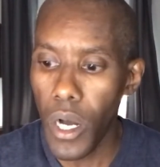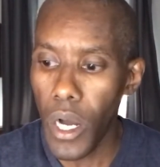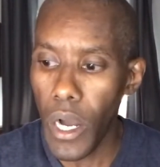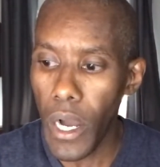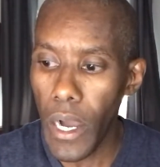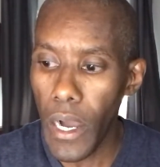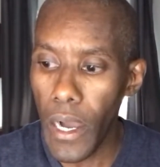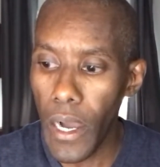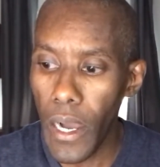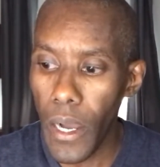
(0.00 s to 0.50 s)

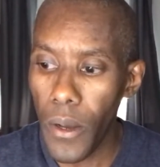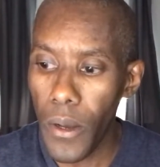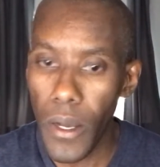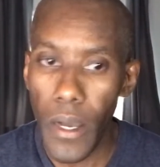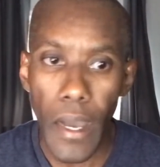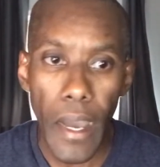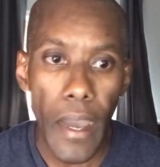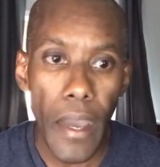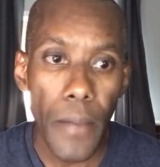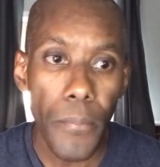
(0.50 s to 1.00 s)

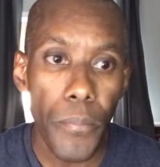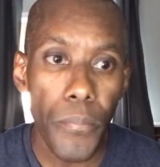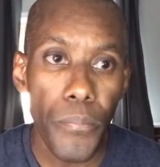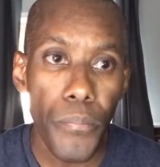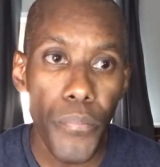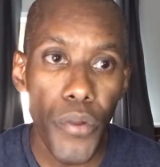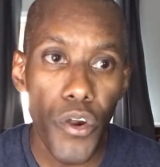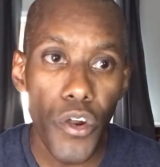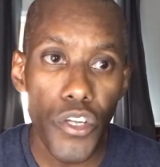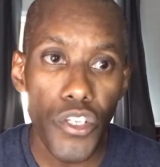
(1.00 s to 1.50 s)
I
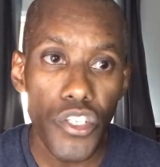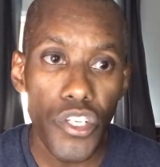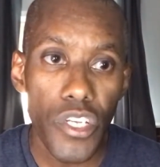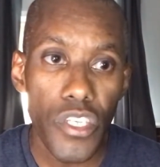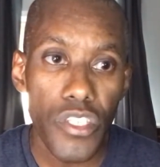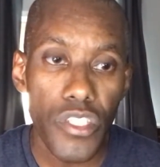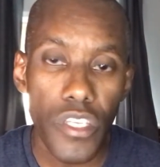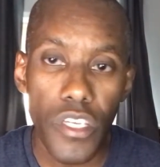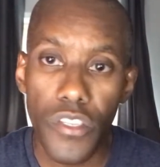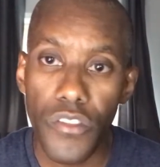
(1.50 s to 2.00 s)

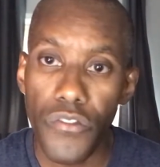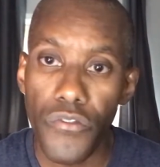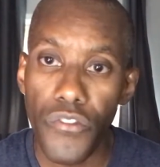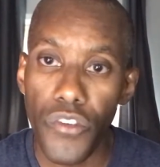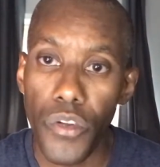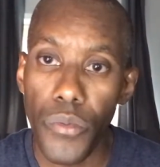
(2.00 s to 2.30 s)
purchased it for